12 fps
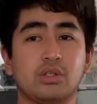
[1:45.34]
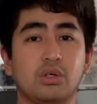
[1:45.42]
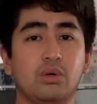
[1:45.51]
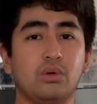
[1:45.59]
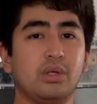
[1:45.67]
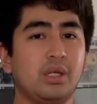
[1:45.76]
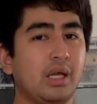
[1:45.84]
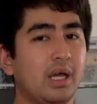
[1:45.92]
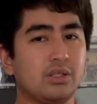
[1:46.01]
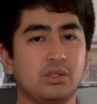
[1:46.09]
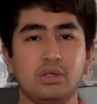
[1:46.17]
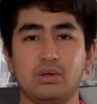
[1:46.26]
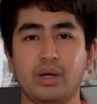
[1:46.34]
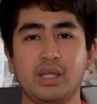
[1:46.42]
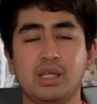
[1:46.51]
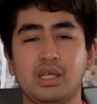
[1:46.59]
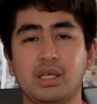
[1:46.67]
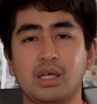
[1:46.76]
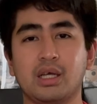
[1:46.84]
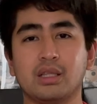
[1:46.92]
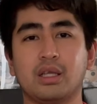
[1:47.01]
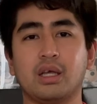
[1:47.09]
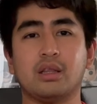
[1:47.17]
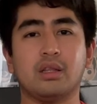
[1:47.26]
So he has no
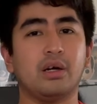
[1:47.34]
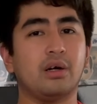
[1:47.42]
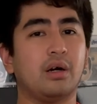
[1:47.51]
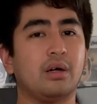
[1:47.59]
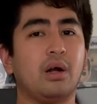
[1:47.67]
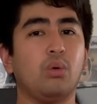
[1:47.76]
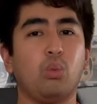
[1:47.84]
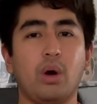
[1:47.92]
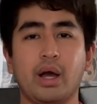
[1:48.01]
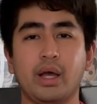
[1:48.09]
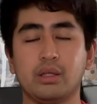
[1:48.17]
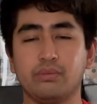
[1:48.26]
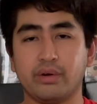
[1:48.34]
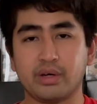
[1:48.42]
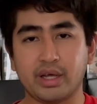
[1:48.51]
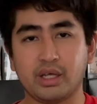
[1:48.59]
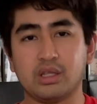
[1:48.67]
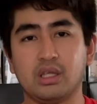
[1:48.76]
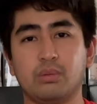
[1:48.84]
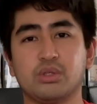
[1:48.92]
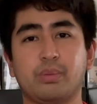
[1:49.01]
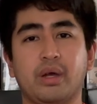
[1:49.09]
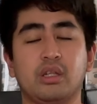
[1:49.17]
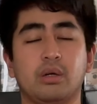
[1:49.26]
idea that there are a wide variety
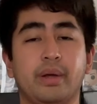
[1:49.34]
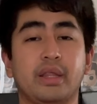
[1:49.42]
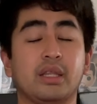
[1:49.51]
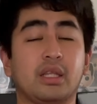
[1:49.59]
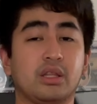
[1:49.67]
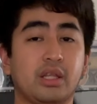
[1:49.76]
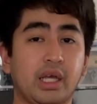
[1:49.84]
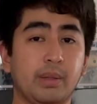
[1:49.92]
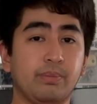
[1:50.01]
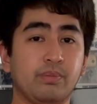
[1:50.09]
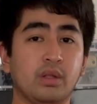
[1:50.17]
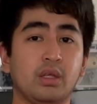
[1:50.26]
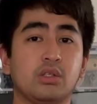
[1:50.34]
of Spider-Man at the time.